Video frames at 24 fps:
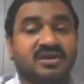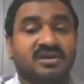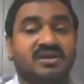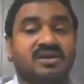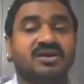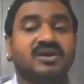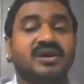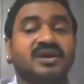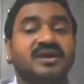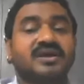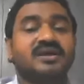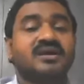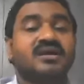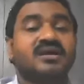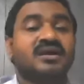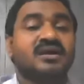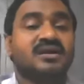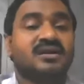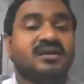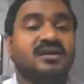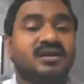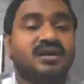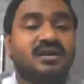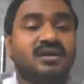Okay,
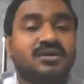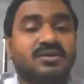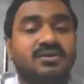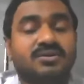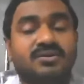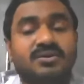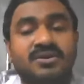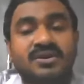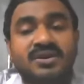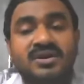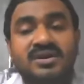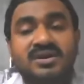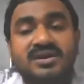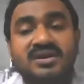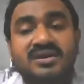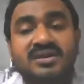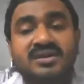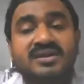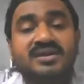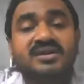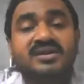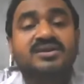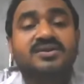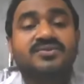now in
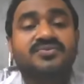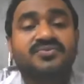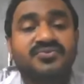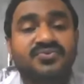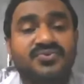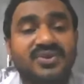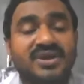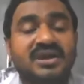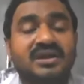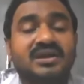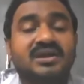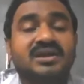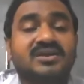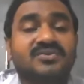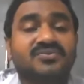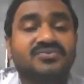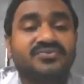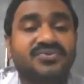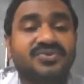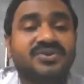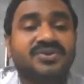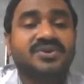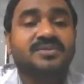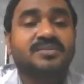the field of
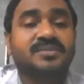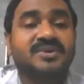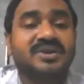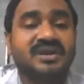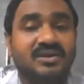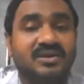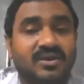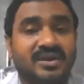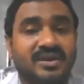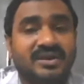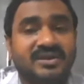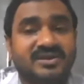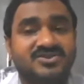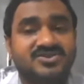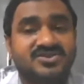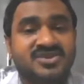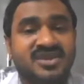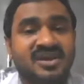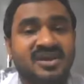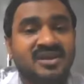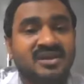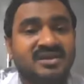human knowledge,